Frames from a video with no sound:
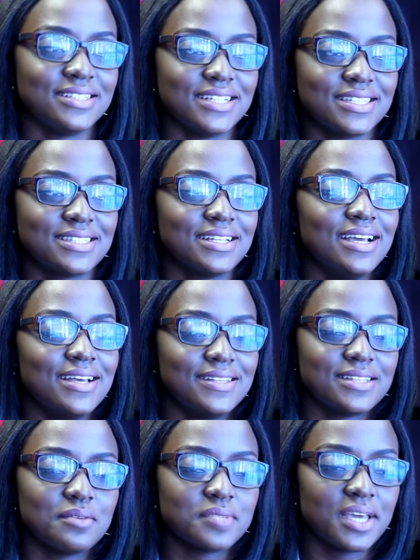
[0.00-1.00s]
She just
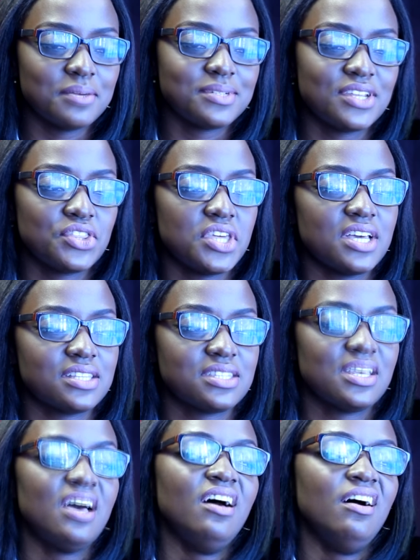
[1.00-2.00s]
sometimes she's doing she her thinks,
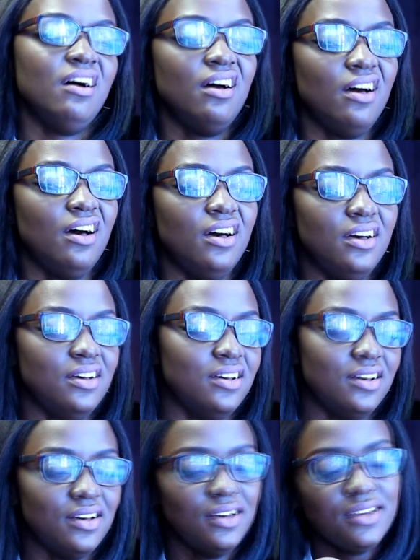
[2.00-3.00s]
job. She's doing her job.
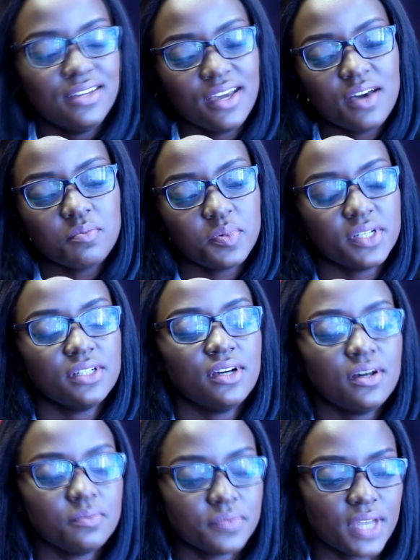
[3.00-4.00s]
Yeah, but
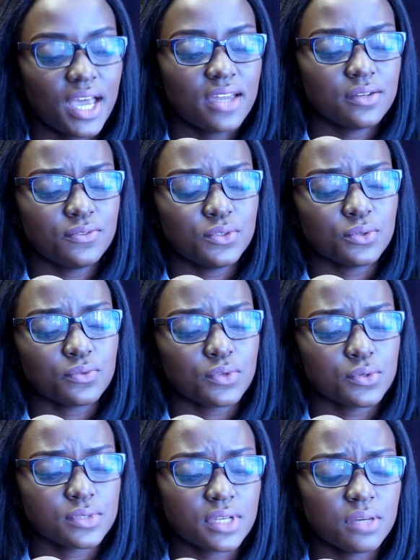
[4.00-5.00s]
um, I had a few of
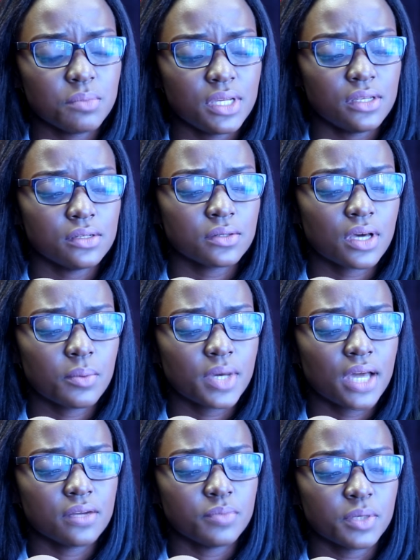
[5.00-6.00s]
those. I mean,
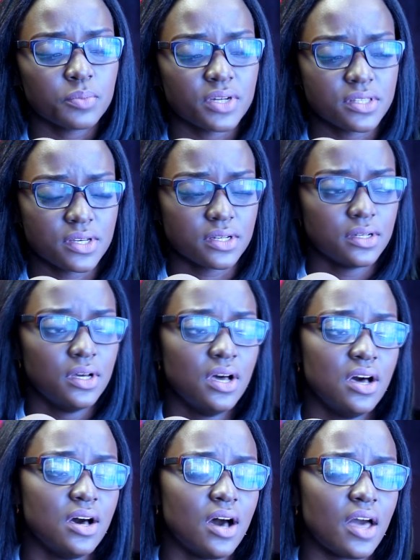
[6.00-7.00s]
coming out of Big Brother,
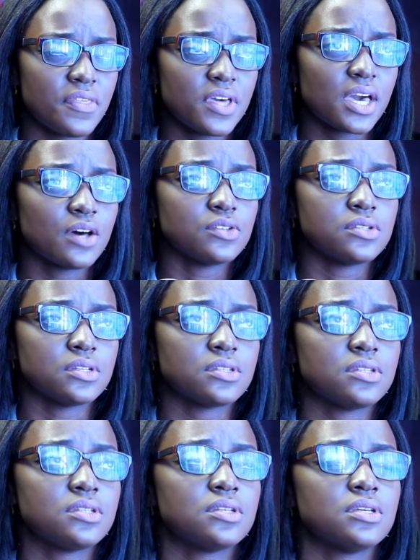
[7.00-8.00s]
mm. I think I was
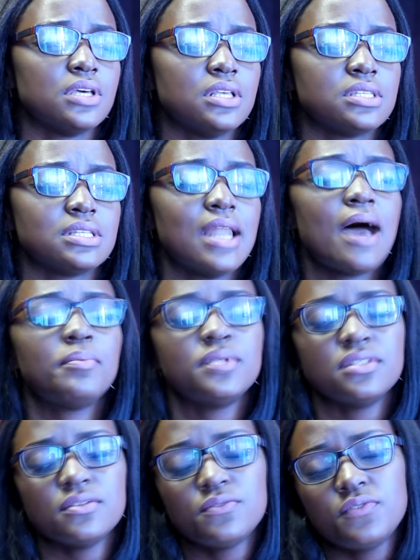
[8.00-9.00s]
just
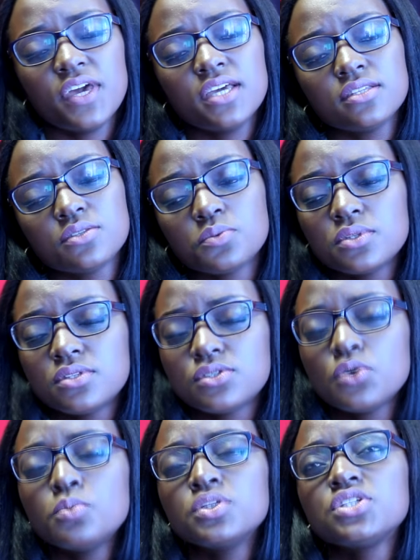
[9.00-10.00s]
slapped in the face with
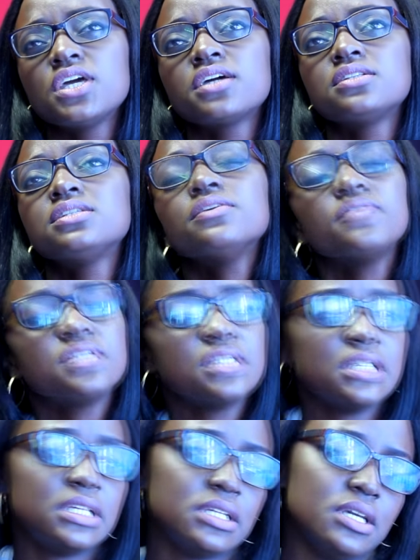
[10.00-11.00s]
so much
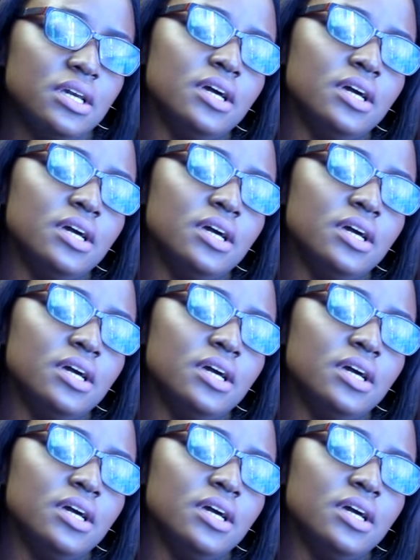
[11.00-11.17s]
negativity.